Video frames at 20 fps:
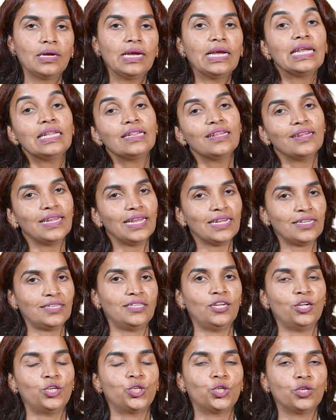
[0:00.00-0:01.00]
In the next
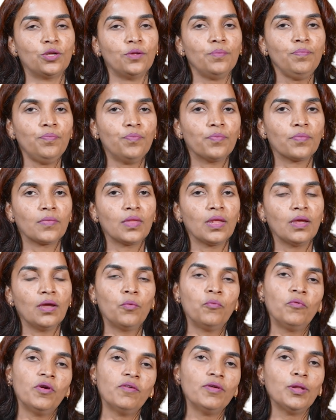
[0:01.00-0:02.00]
session,
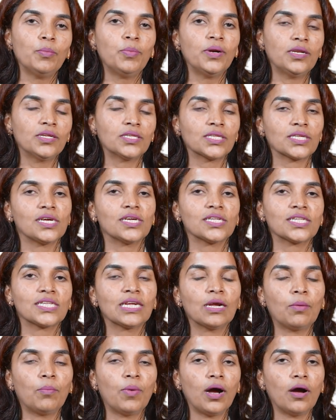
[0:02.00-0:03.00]
we will be
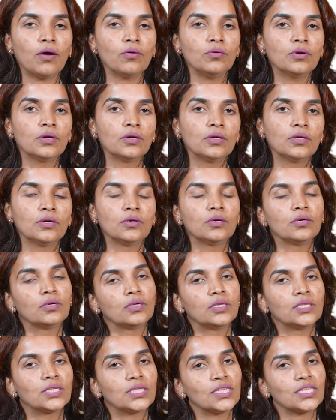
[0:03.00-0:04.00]
discussing about
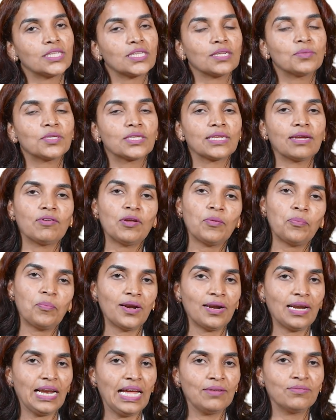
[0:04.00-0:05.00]
systems
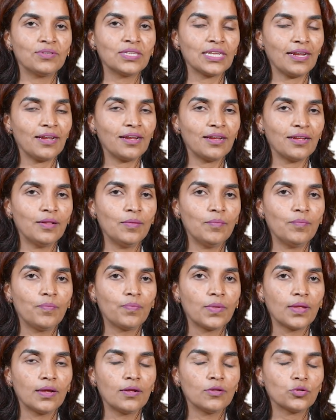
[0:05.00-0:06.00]
development life cycle.
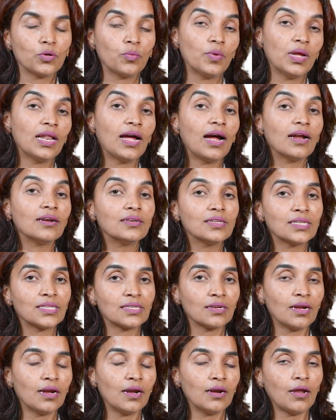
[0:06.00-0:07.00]
So we will
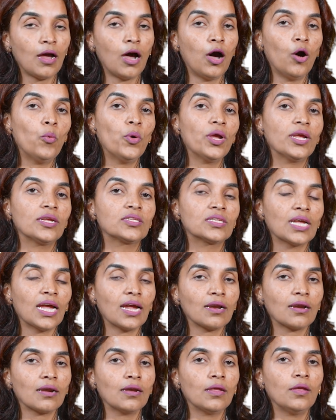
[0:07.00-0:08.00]
understand how
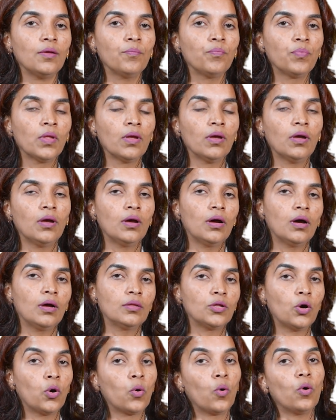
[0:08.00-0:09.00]
exactly
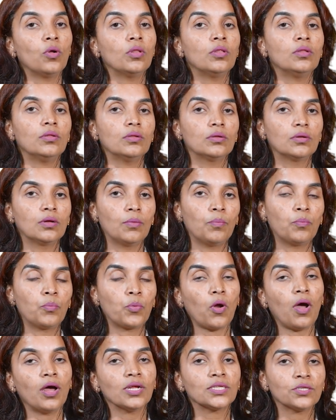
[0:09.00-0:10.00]
the whole
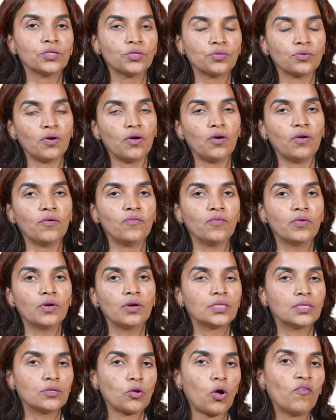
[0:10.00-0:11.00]
process of
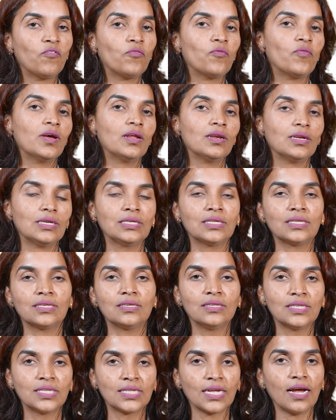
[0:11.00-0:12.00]
software is
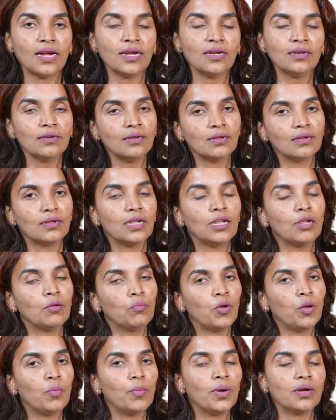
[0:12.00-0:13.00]
designed,
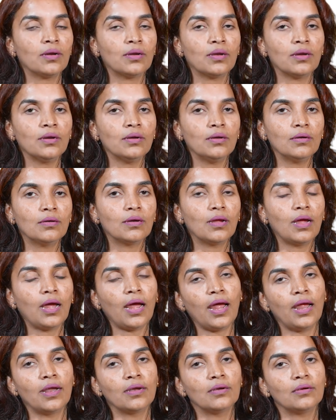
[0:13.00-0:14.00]
implemented
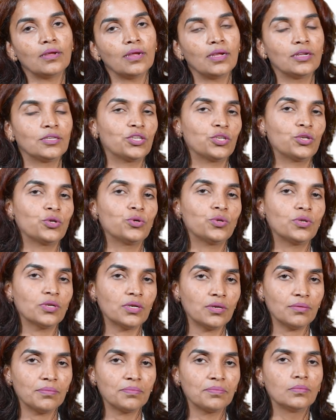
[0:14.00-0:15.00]
and executed.